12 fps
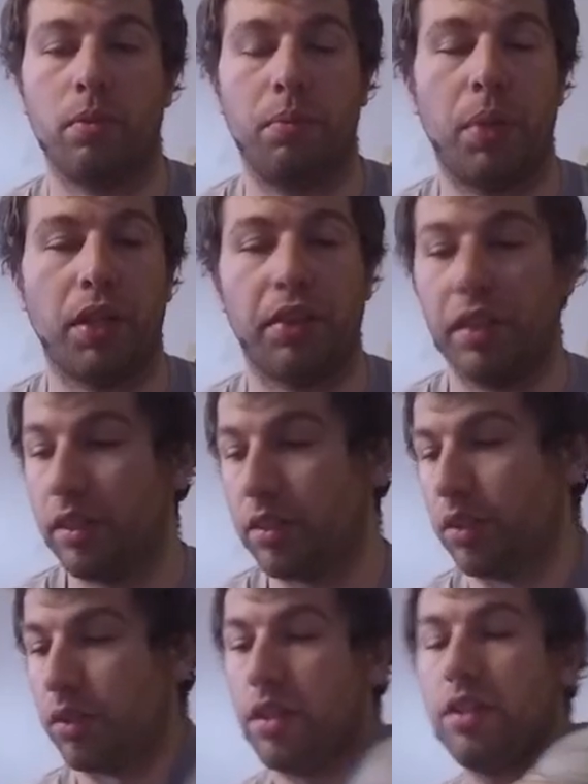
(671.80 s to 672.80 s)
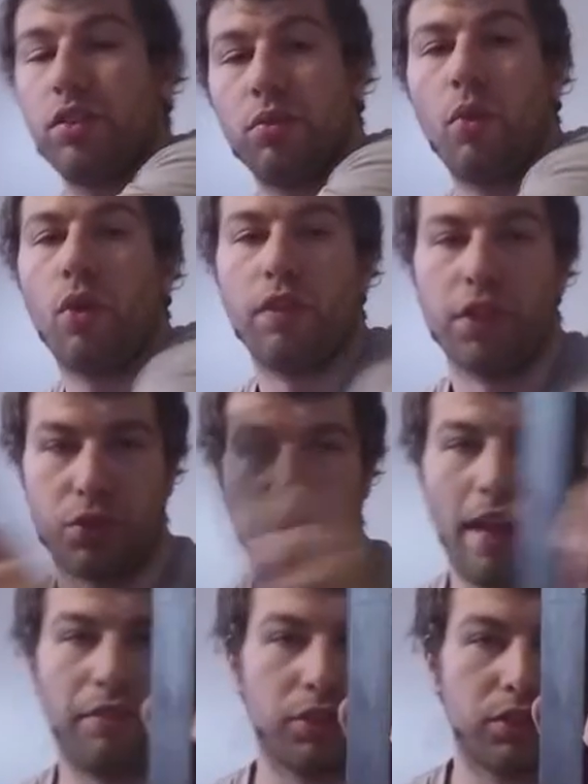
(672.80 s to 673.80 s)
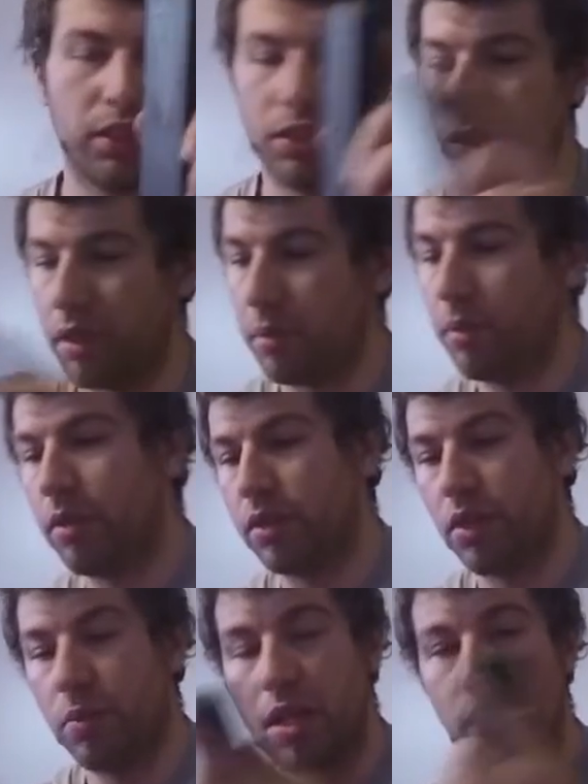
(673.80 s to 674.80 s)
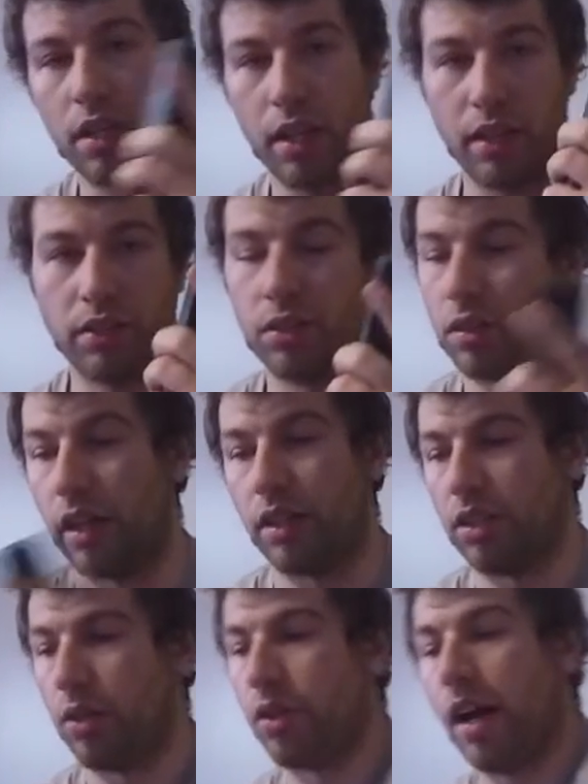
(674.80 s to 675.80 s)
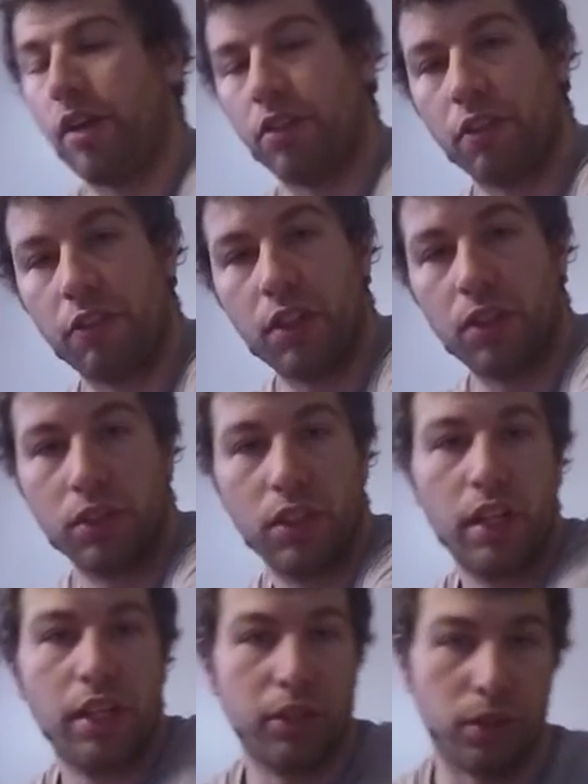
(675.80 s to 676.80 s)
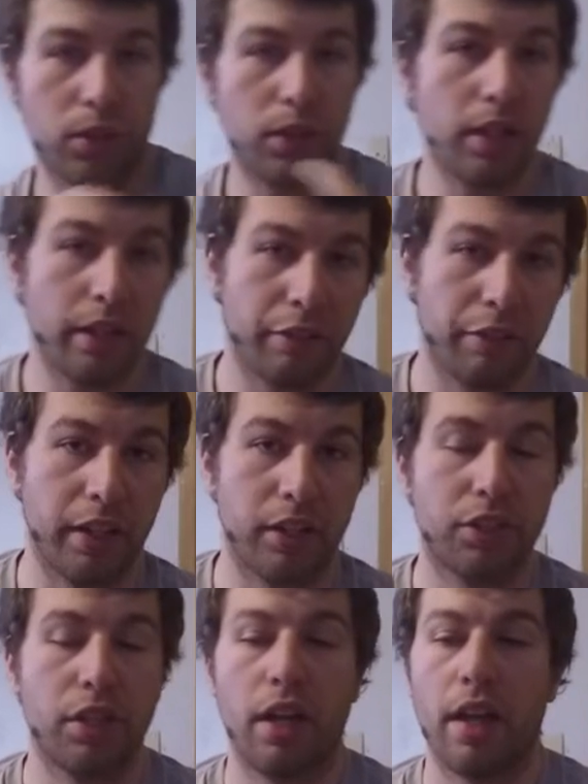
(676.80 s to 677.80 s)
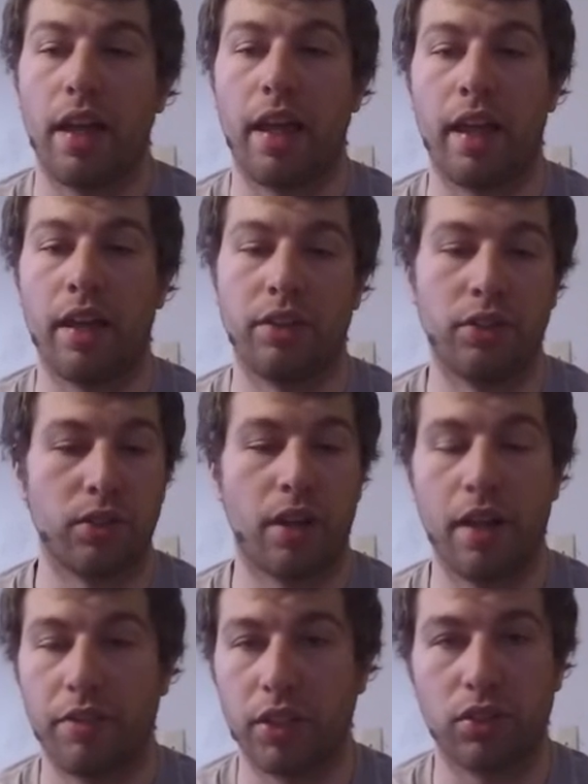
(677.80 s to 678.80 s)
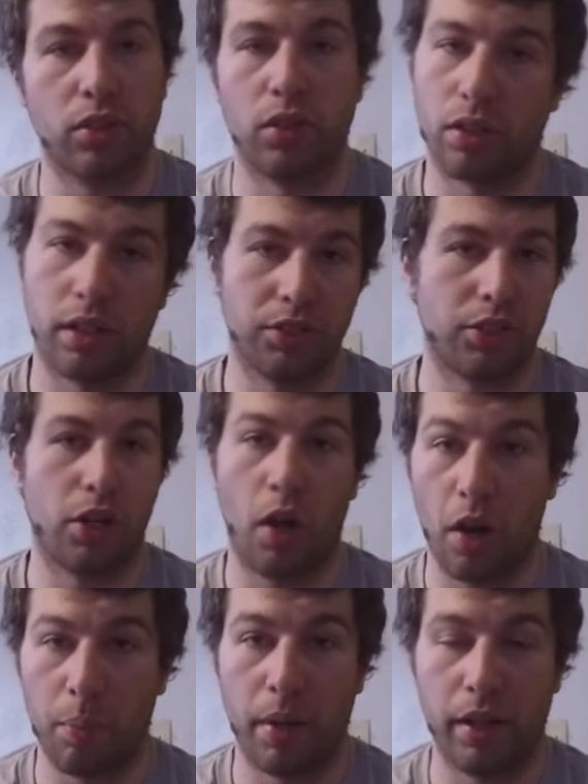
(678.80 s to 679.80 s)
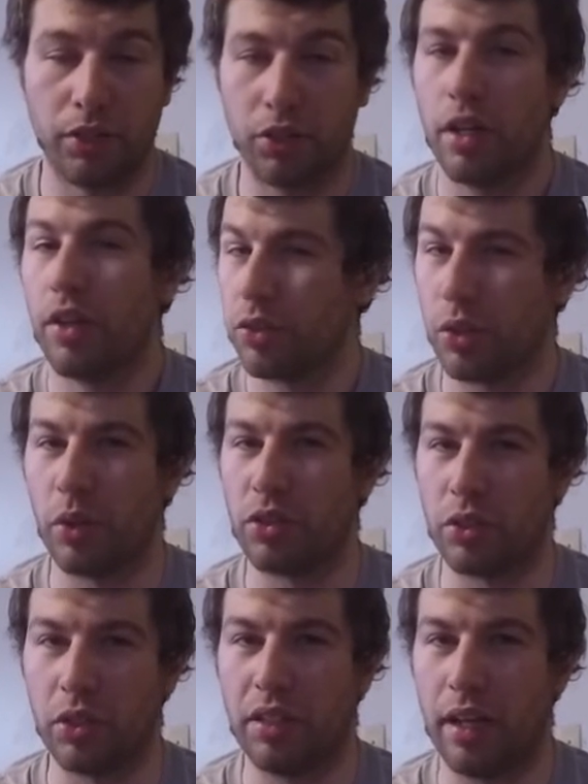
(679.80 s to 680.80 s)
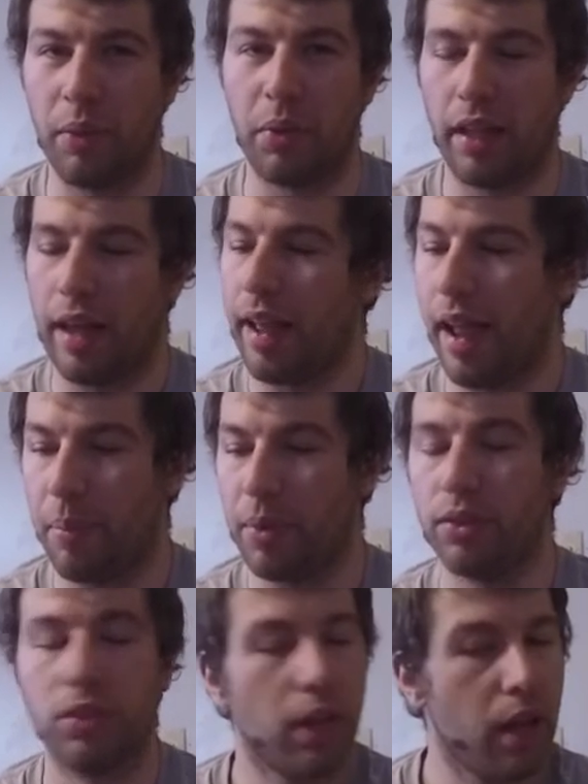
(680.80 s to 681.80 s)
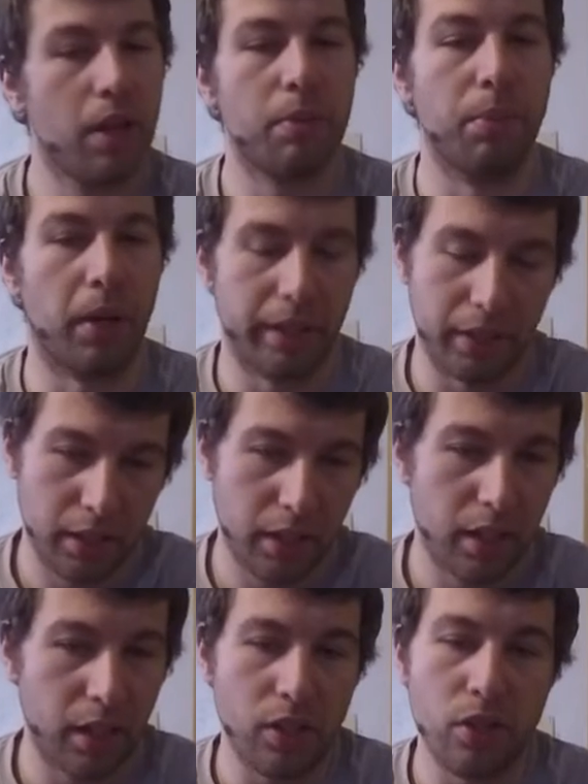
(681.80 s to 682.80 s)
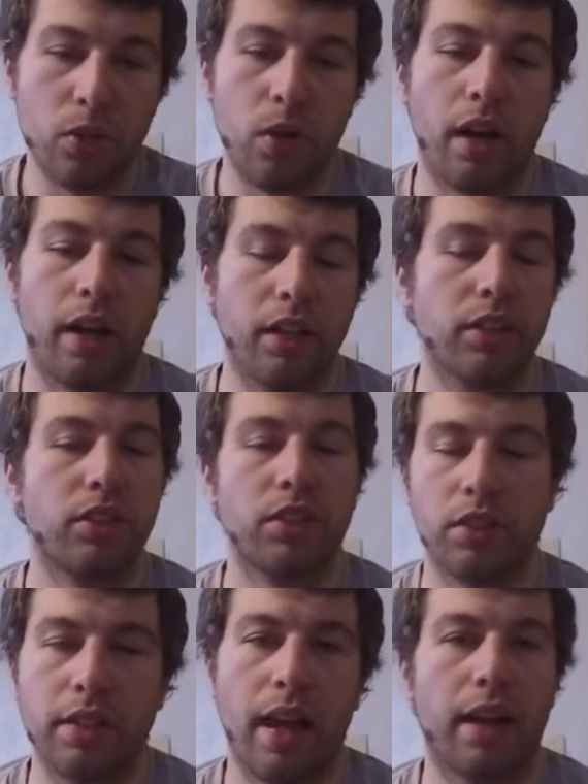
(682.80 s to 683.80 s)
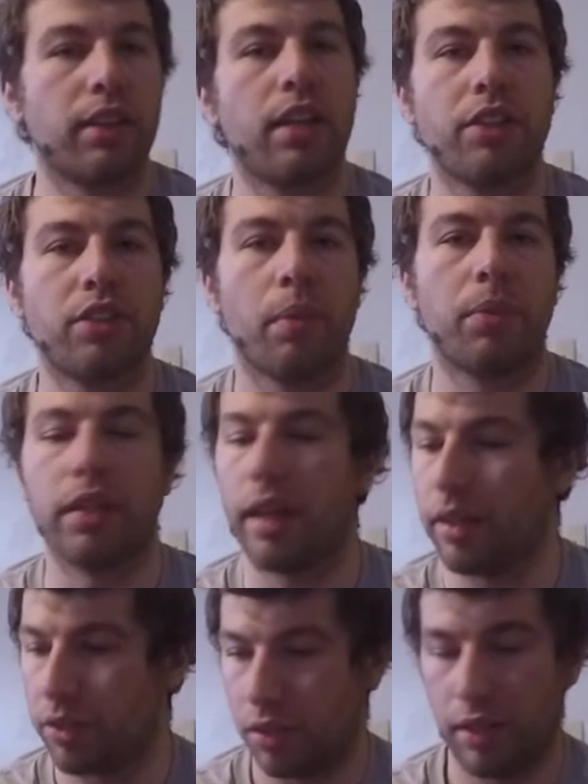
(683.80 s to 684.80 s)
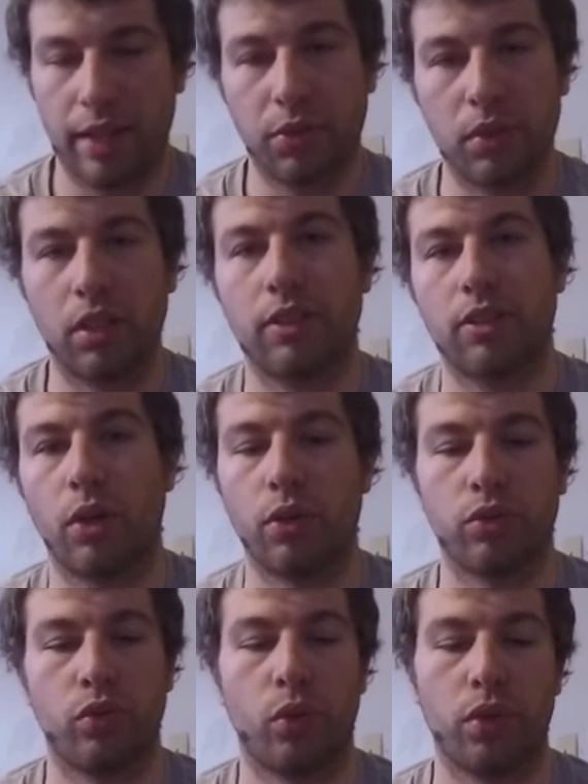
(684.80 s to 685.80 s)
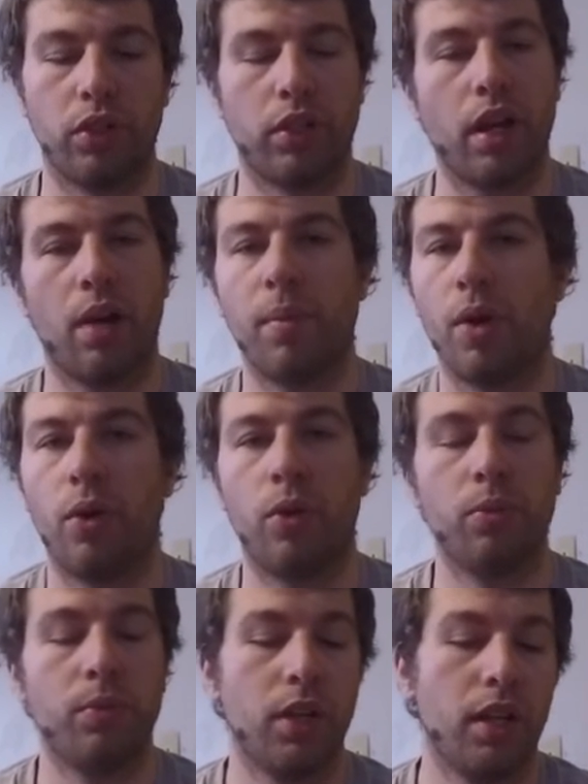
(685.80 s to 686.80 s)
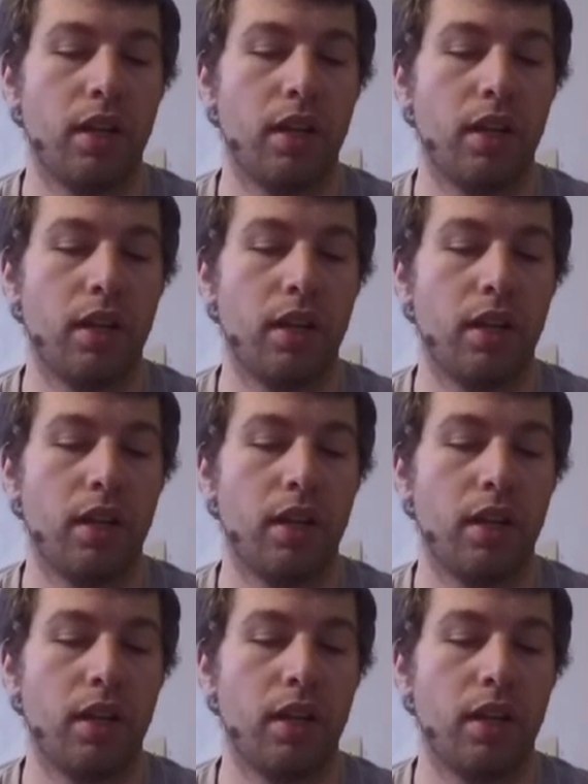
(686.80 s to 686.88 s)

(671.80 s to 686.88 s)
But this is more of a travel system to me. Is like, you're out in the field, you're cleaning fish, and your knife gets dull because you caught a bunch. It's always a good day when that happens. But you got to touch up the edge. That's what that stone's for. You come home,